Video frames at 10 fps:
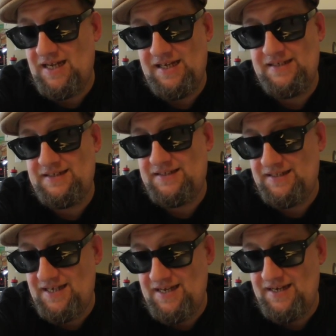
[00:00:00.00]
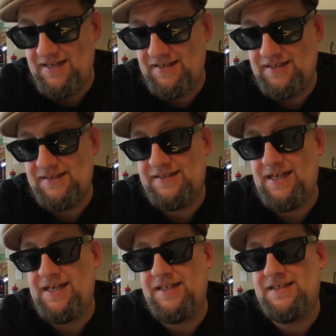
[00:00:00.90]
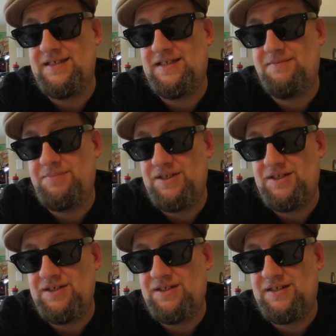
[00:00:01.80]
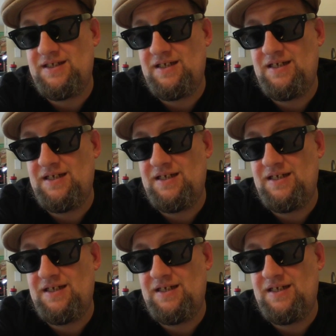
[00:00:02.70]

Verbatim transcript: and CNN containing suspicious,